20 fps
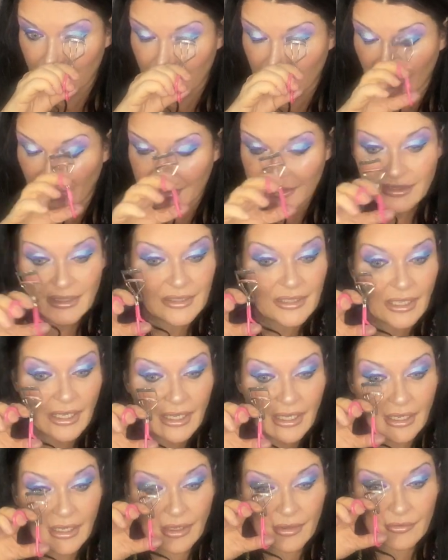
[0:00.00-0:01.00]
I did
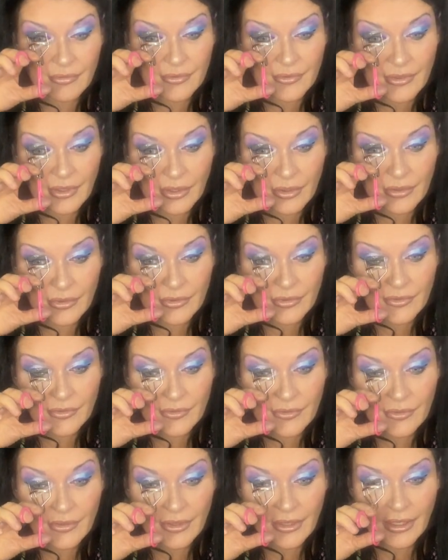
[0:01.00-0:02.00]
have those
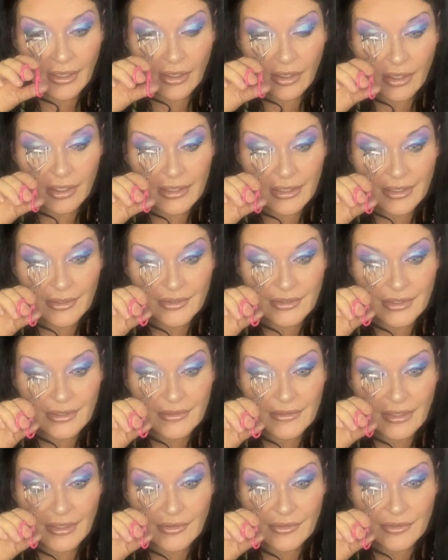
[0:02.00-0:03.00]
eyelash
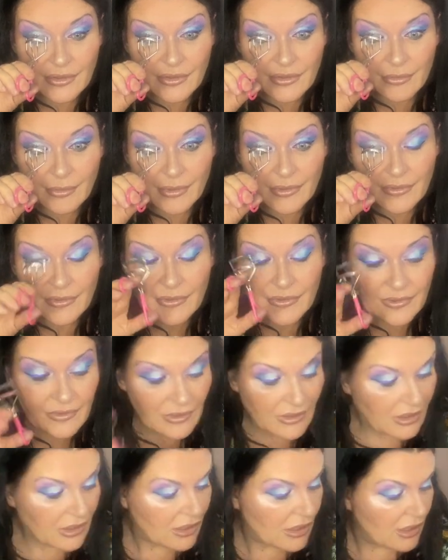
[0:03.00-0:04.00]
extensions once,
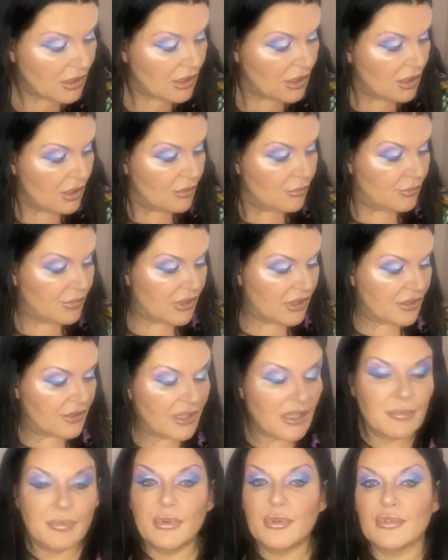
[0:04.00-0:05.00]
but
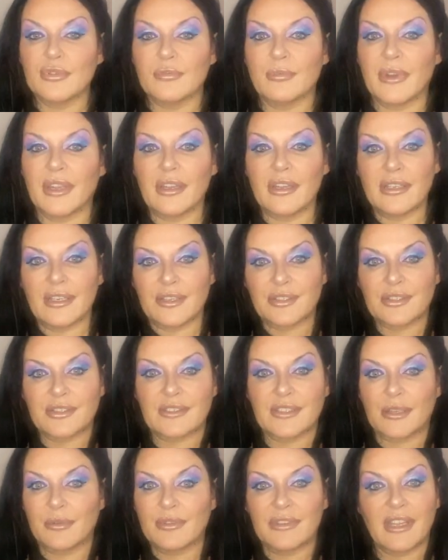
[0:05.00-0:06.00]
they pulled all my eyelashes
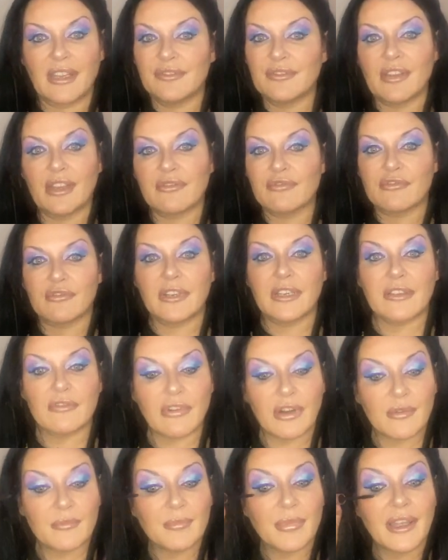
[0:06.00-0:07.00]
out and they've never really
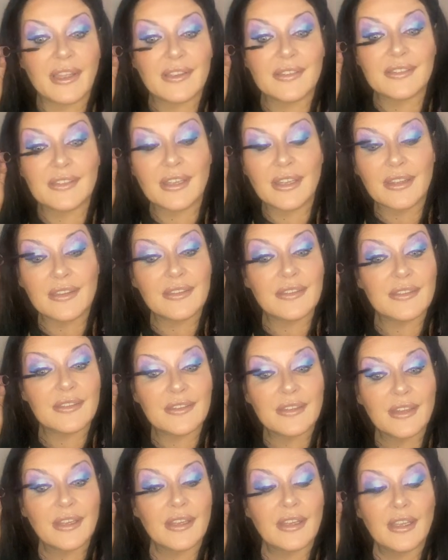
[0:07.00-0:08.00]
grown back since.
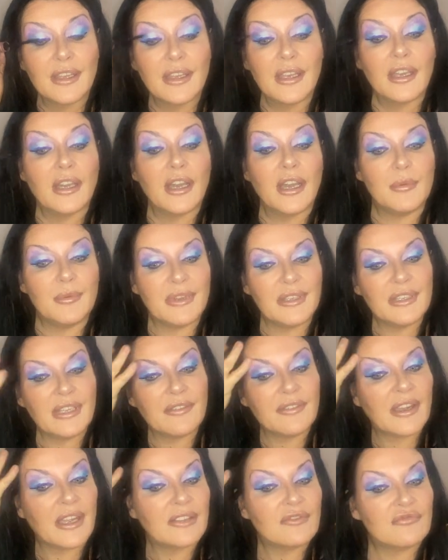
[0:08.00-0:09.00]
I mean, I
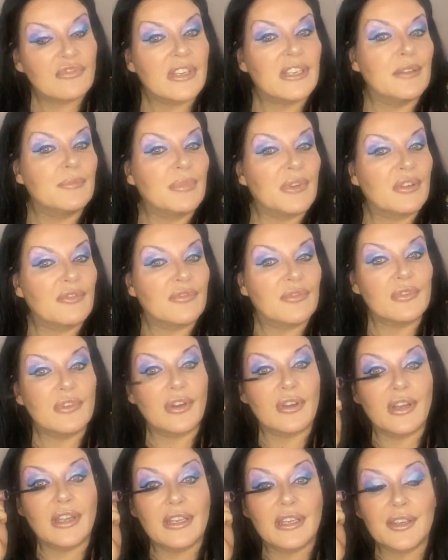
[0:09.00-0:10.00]
never had really beautiful
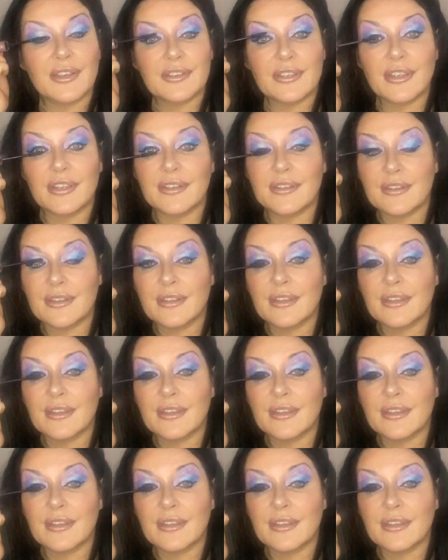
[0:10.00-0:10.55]
long eyelashes.